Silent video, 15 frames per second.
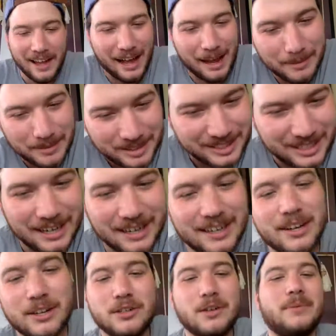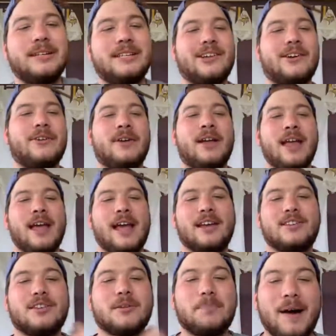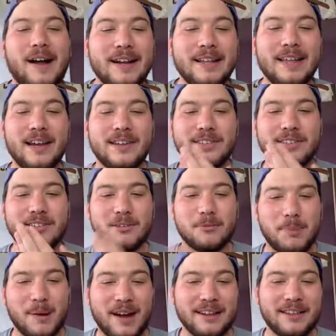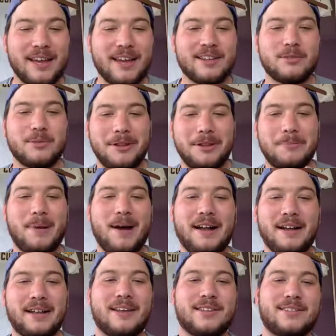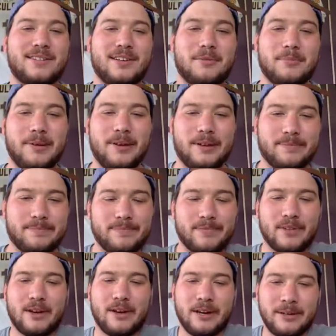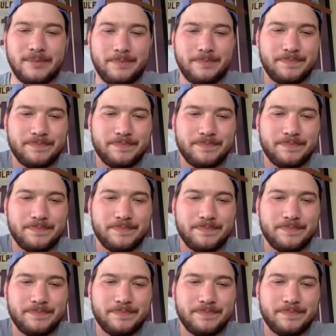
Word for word: I'm just kidding. Here's what we do: is the podcast is the podcast the way the podcast is going to be. All right.